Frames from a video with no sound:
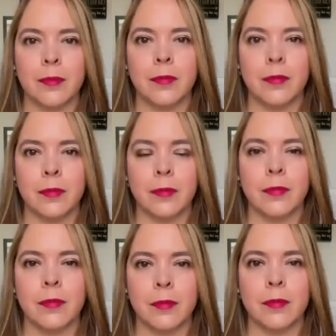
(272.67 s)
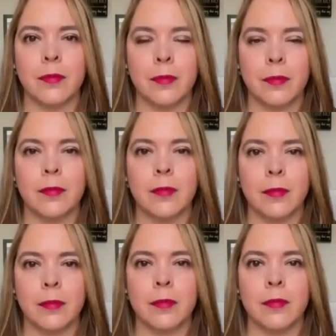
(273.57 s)

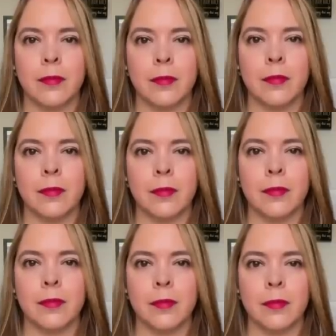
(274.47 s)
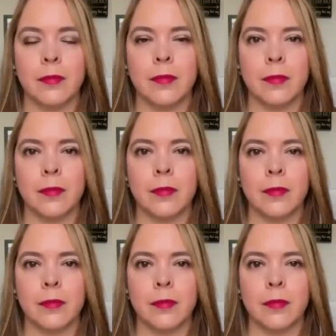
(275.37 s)

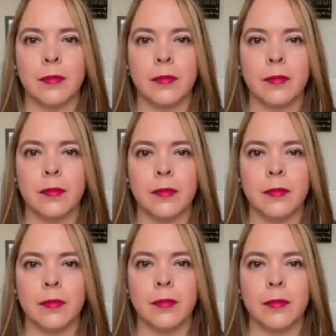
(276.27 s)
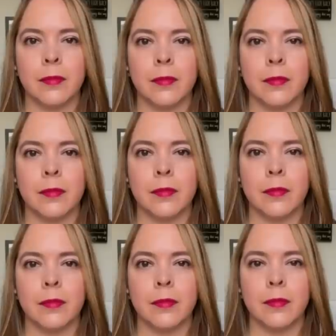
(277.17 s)

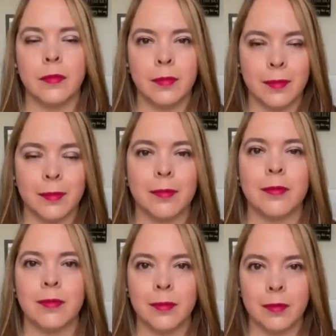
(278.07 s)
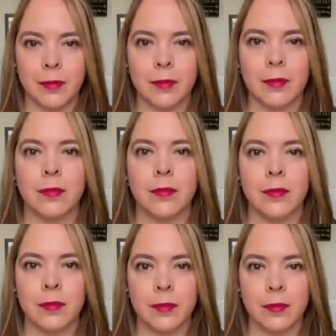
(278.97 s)

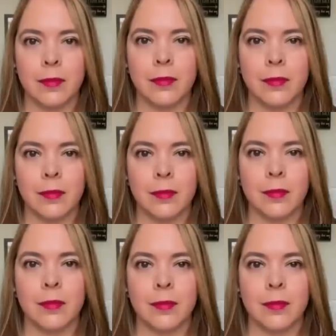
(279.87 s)
This person isn't speaking.